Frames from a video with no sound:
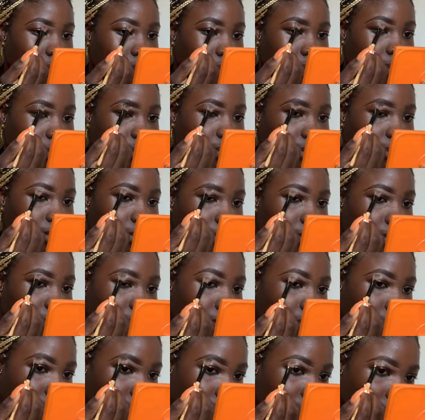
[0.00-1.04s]
I think.
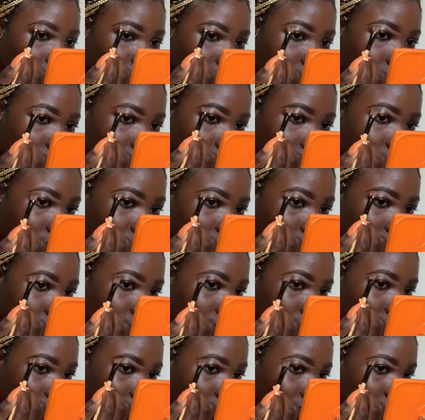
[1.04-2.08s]

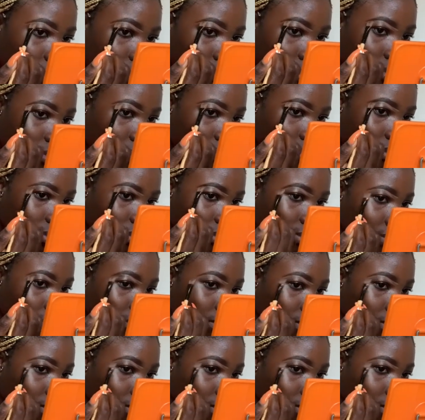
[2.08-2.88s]
And so here I'm